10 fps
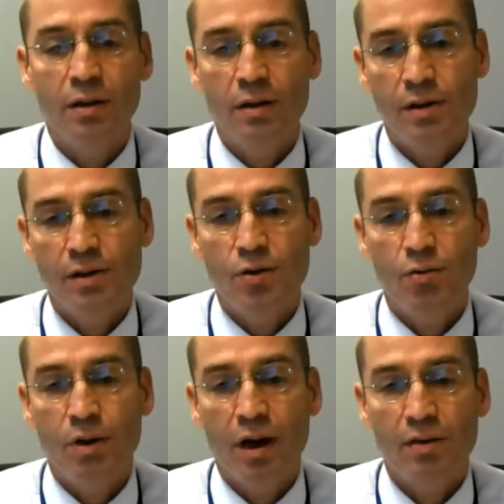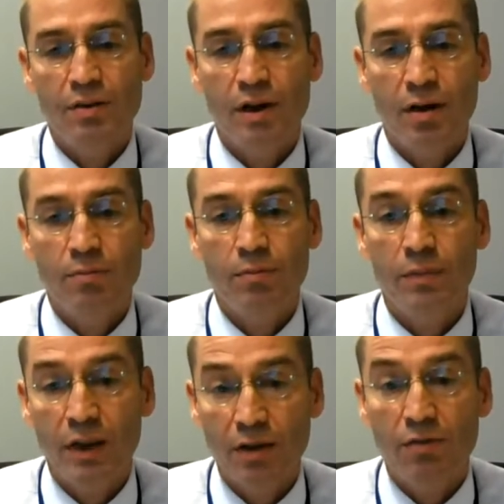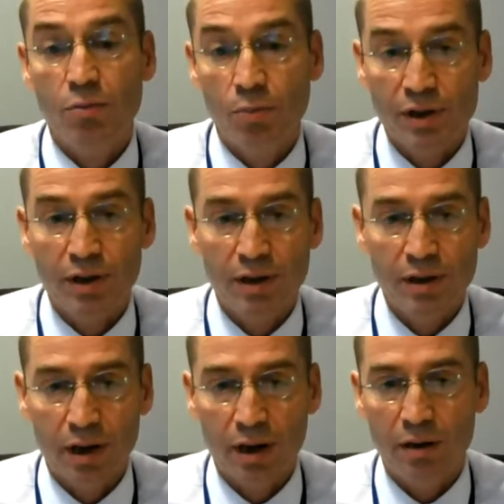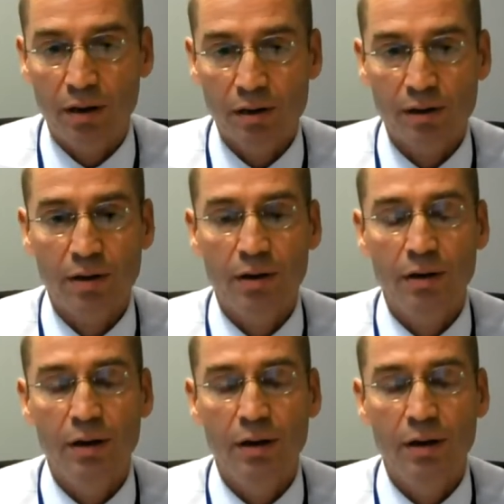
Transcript: is to have some deliverables in these areas.